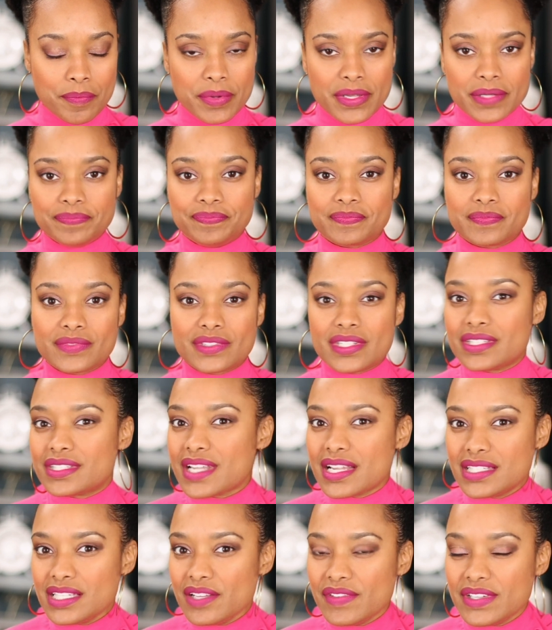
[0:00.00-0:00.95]
But this
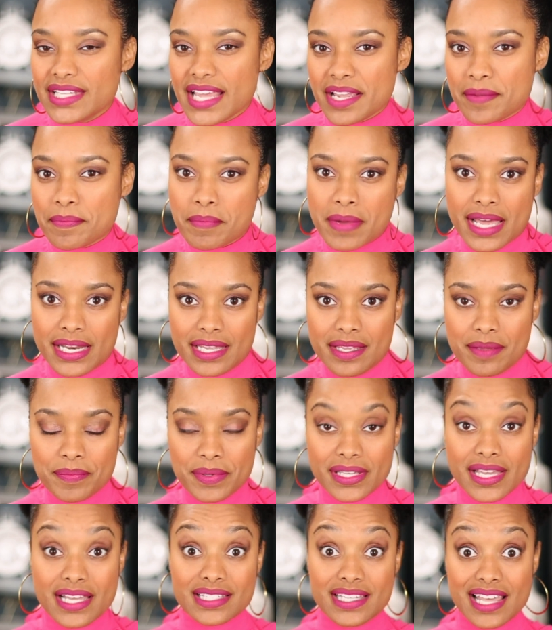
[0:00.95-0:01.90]
doesn't even take money,
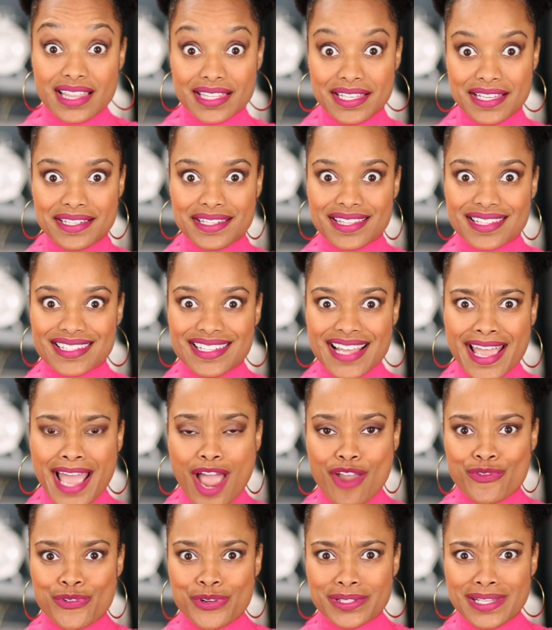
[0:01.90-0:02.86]
because at the end of the day,
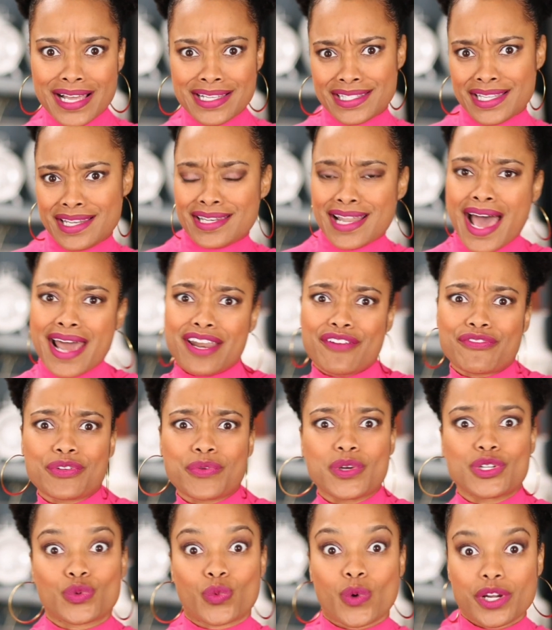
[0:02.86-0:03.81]
I realize that not
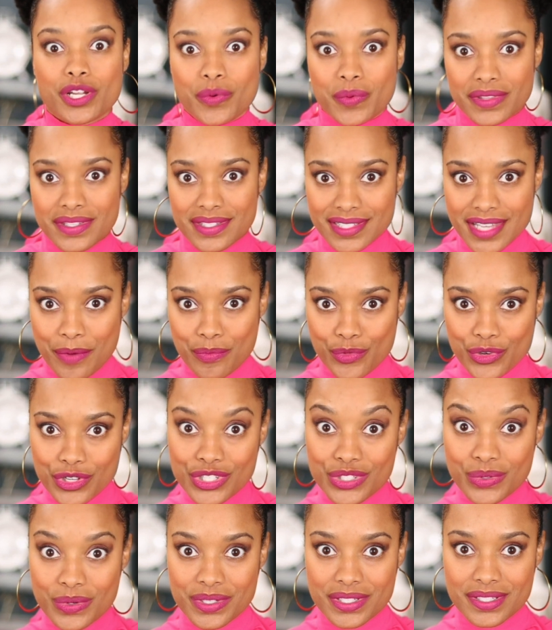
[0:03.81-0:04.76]
everyone's working with the same
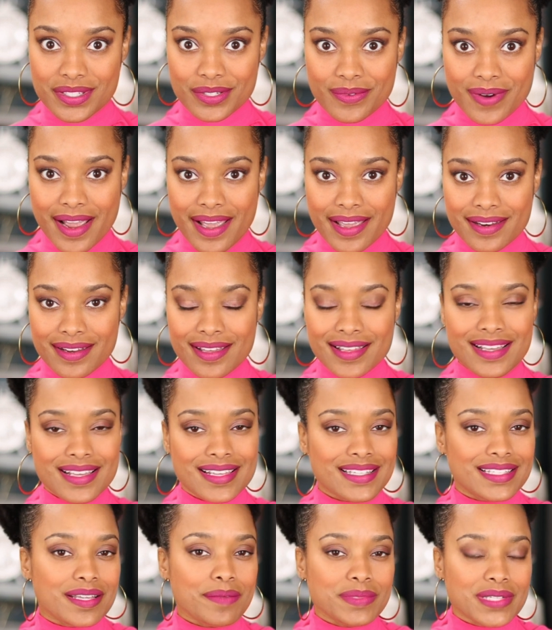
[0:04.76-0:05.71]
resources, right?
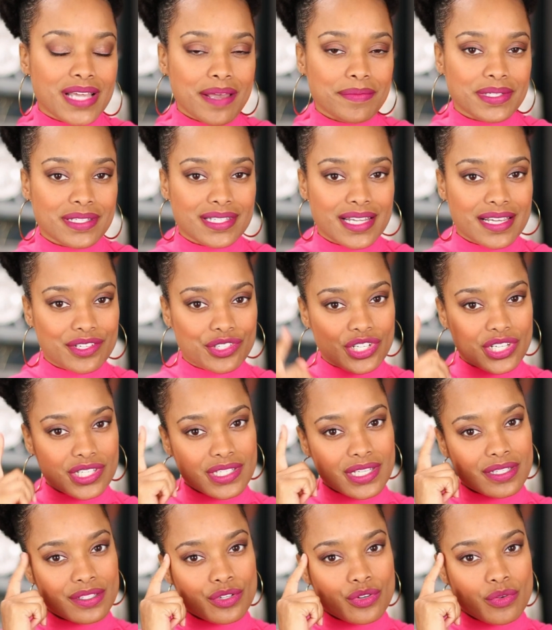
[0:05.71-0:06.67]
Sometimes it takes
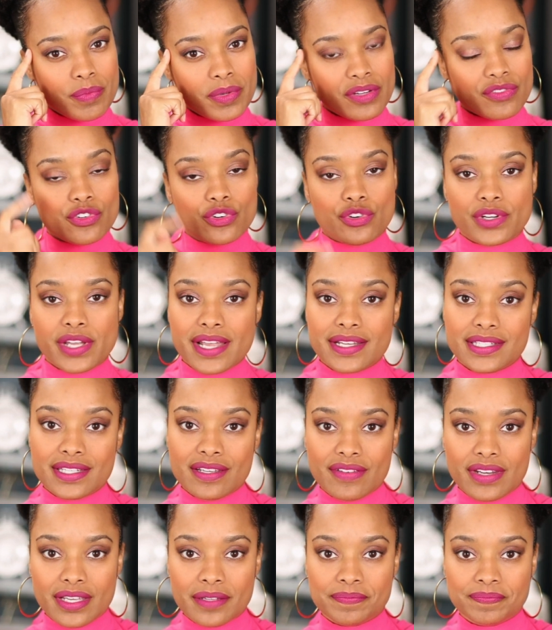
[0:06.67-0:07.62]
just a little bit of
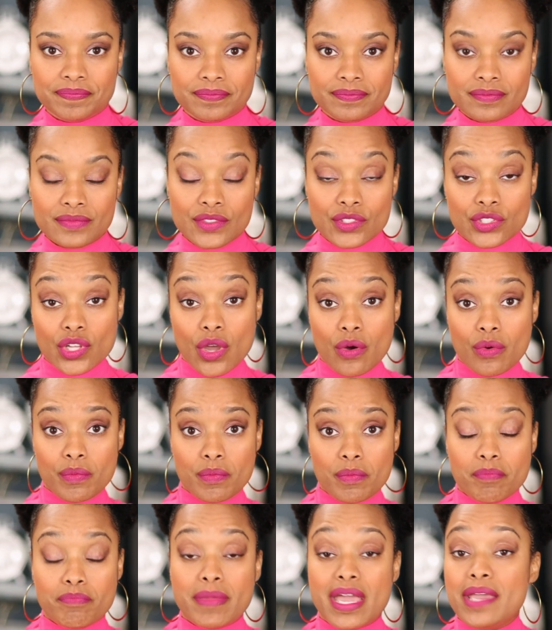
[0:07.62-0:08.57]
creativity.
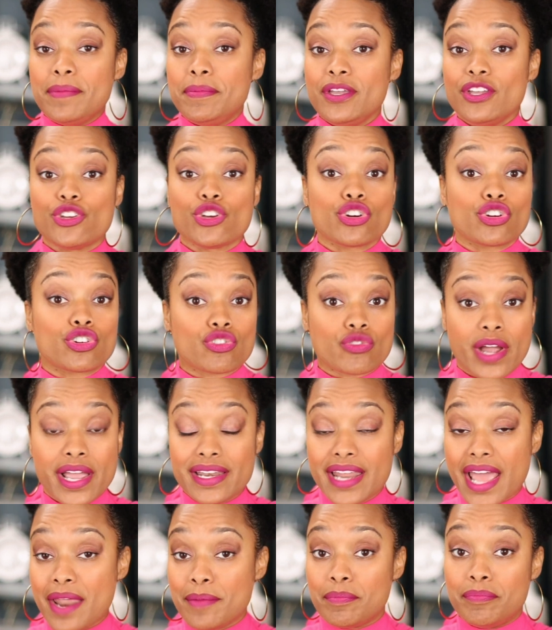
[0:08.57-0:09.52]
So maybe you're
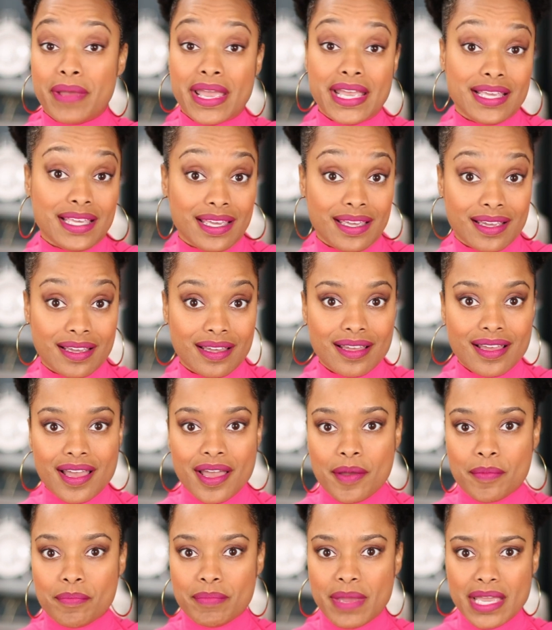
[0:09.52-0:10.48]
great at baking.
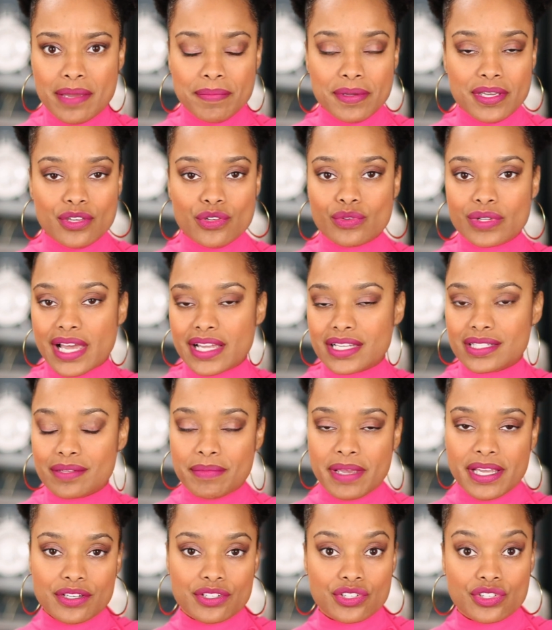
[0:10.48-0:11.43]
Maybe you like
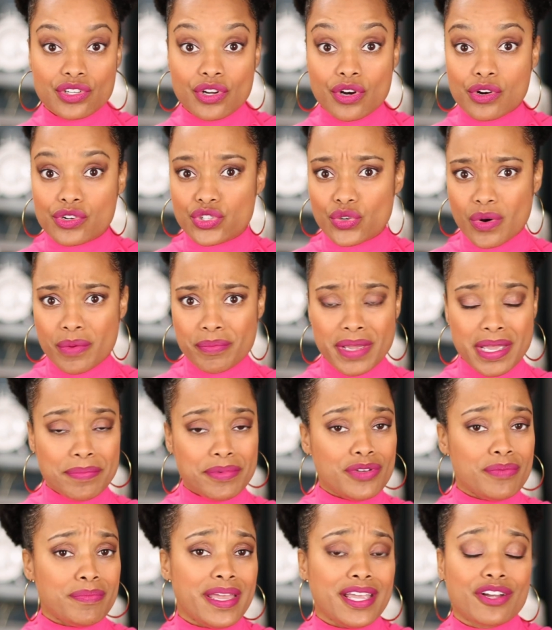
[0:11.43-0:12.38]
to make desserts, or
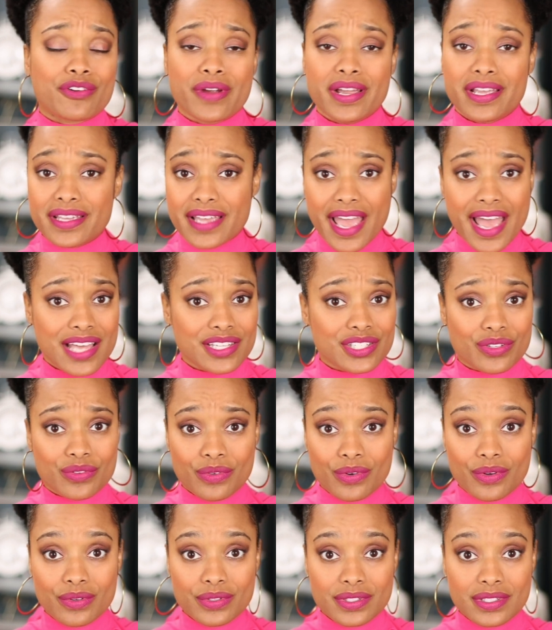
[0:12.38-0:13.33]
maybe you make great
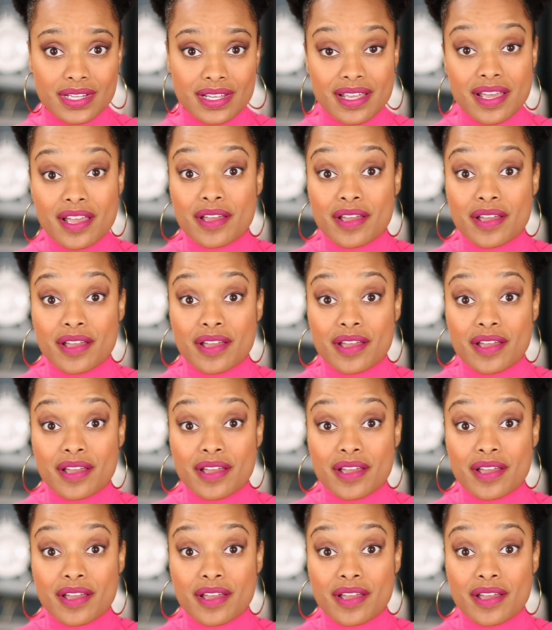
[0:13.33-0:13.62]
casseroles.